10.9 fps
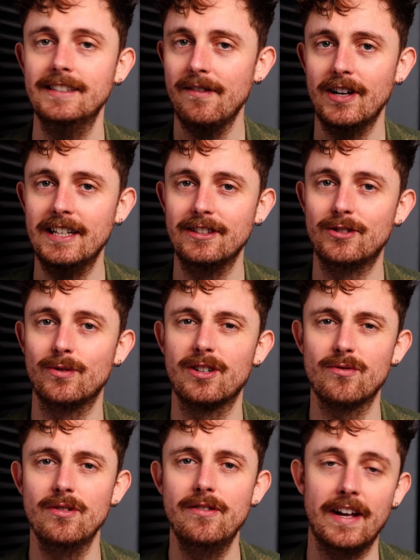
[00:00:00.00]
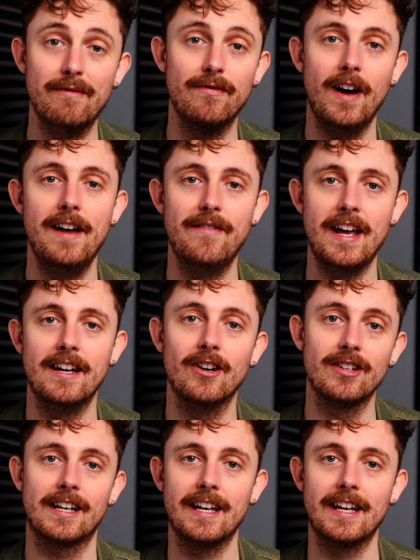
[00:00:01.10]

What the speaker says: Let's have a listen to a groove in 5/8 on the